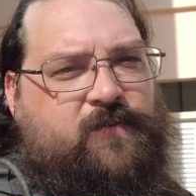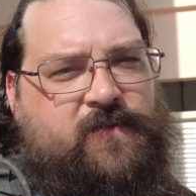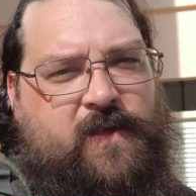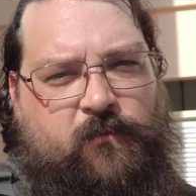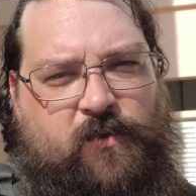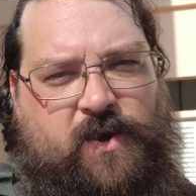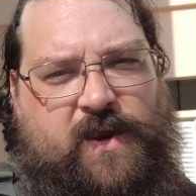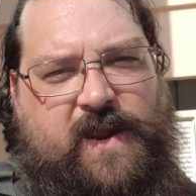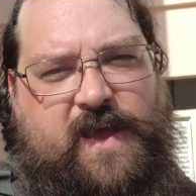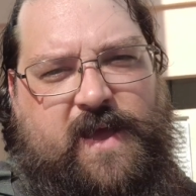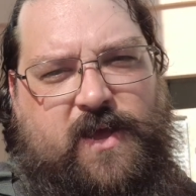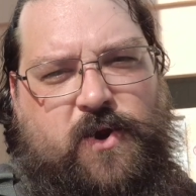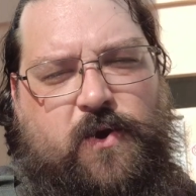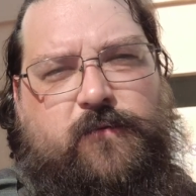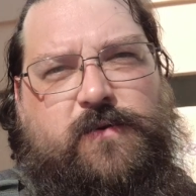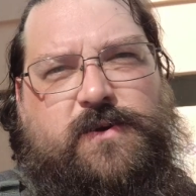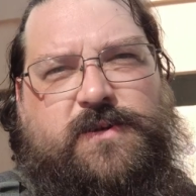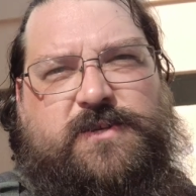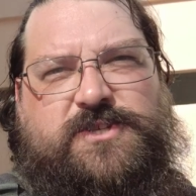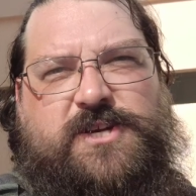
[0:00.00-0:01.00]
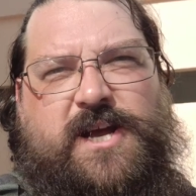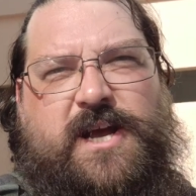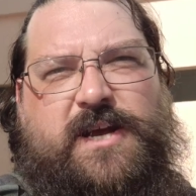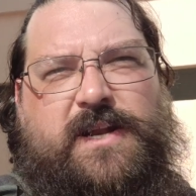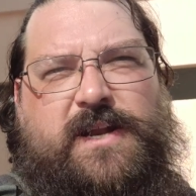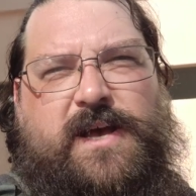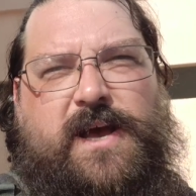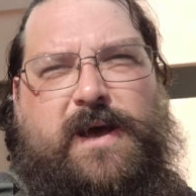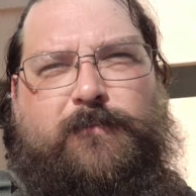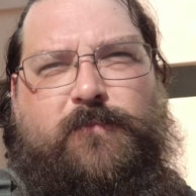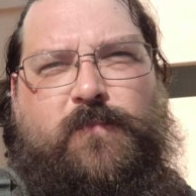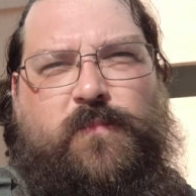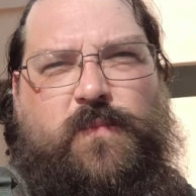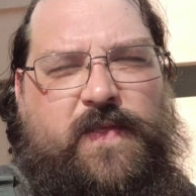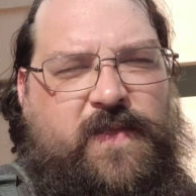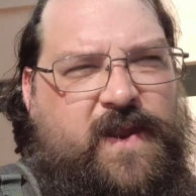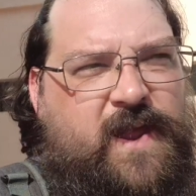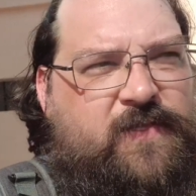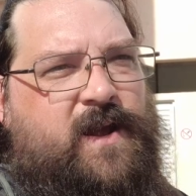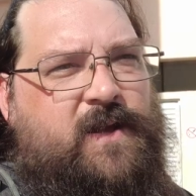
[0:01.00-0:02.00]
Then we're going to head over to Chankanaab,
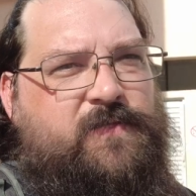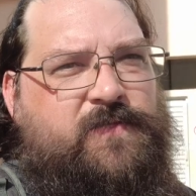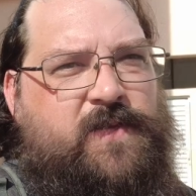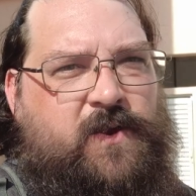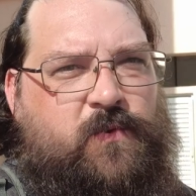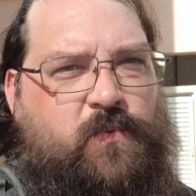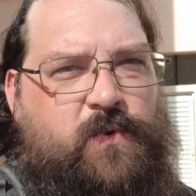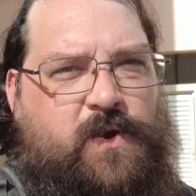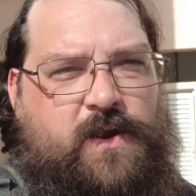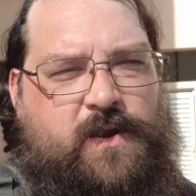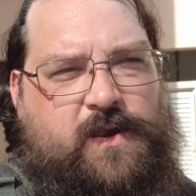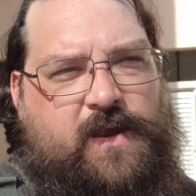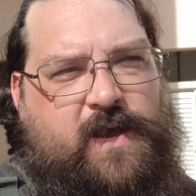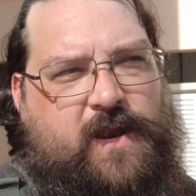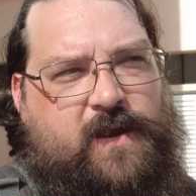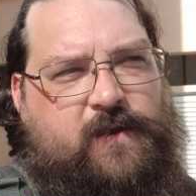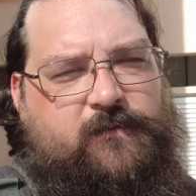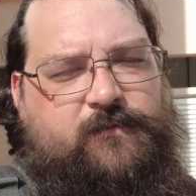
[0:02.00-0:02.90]
and I think we're going to kind